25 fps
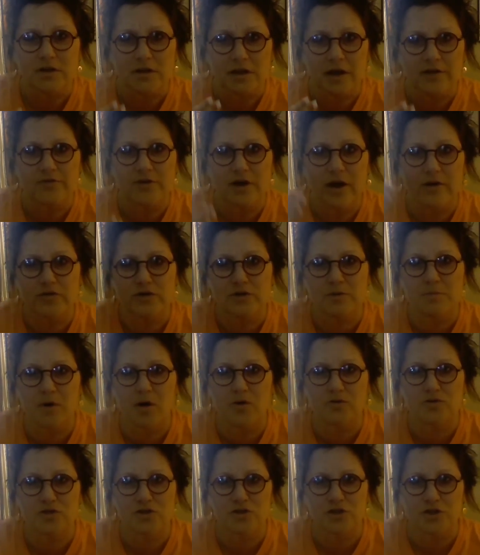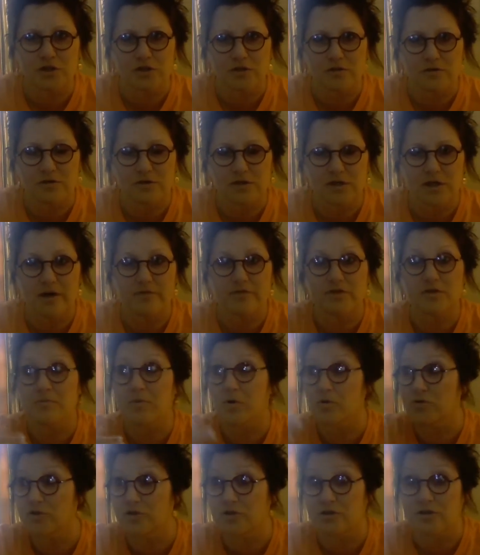Love covers a multitude, it covers a
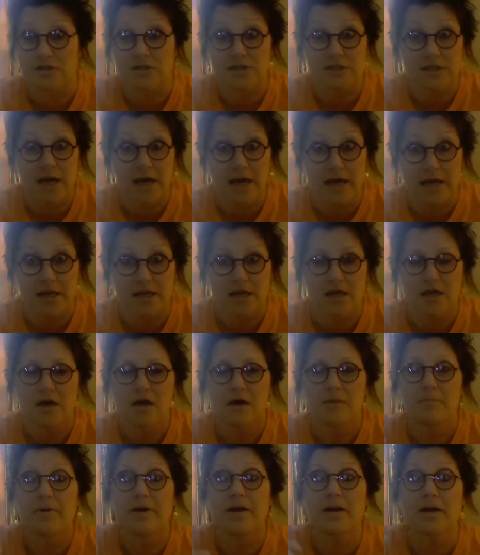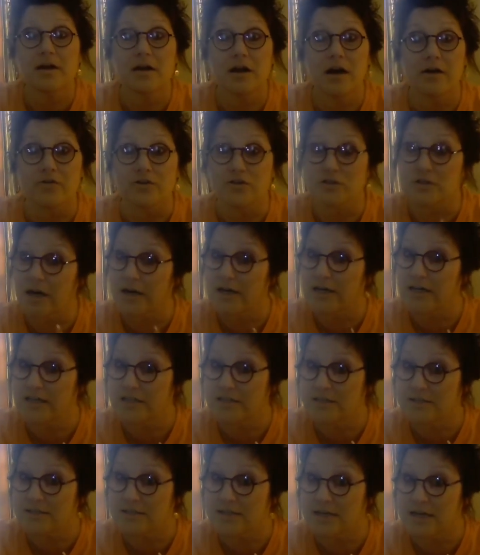multitude of sin, but it covers not
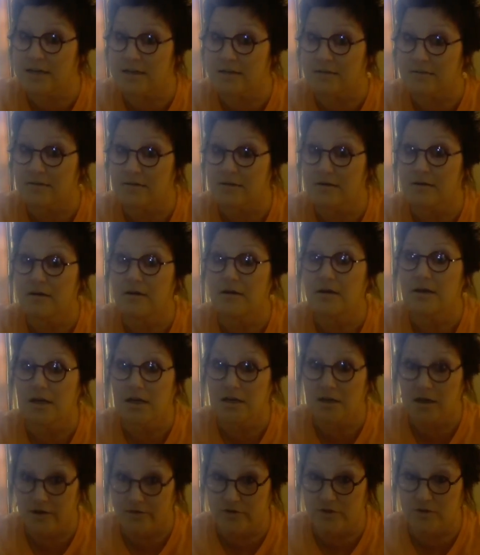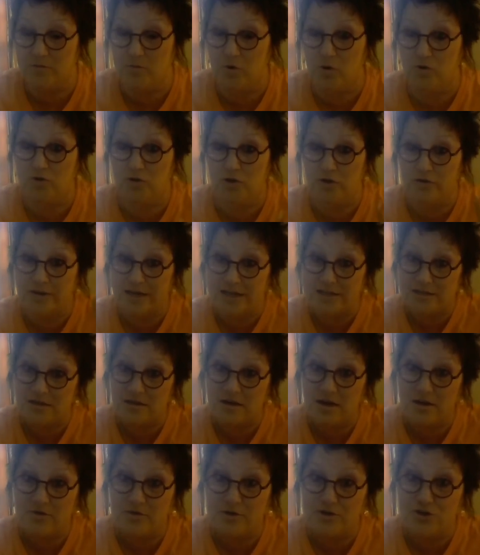hidden sin, it covers a multitude. And that's
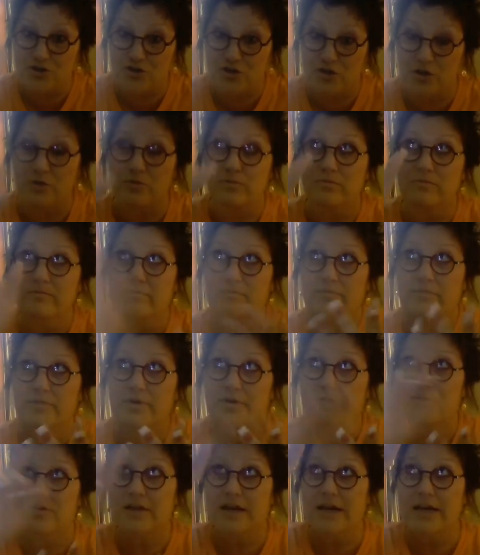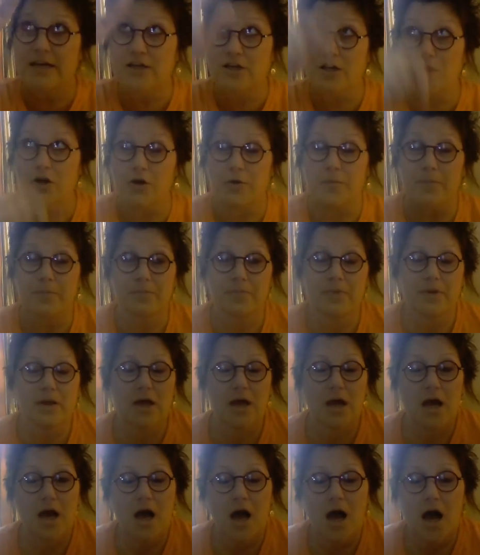another issue. Thank you.
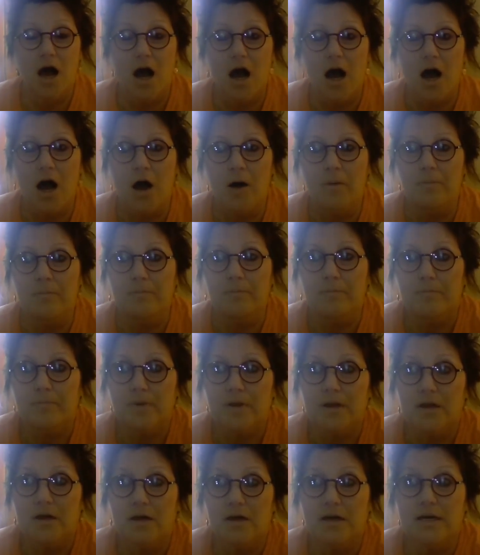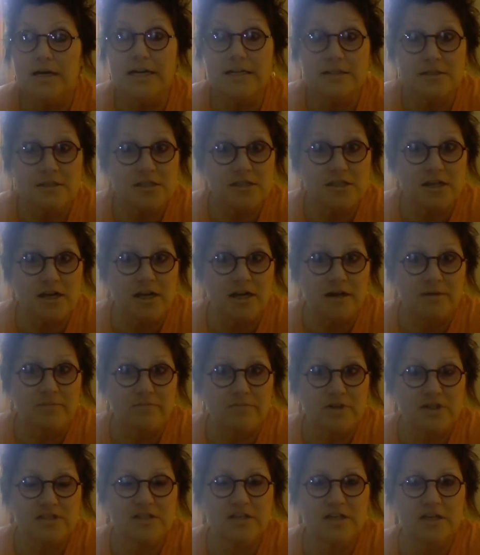Um, hidden sin.
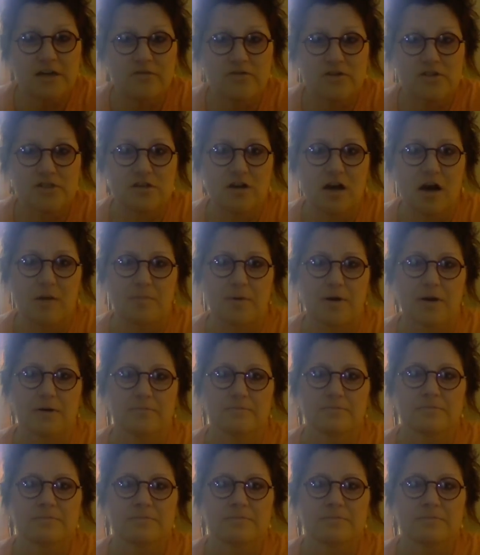Let's get on this topic.